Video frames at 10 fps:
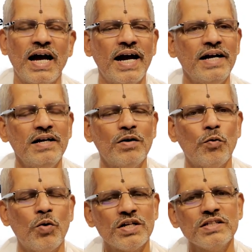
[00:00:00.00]
And
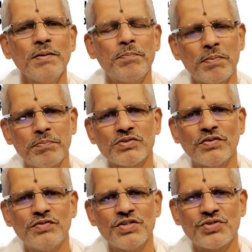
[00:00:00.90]
what is the purpose
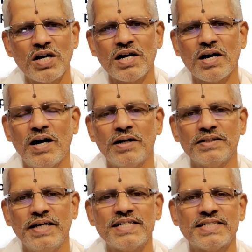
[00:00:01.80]
of this Shanka? It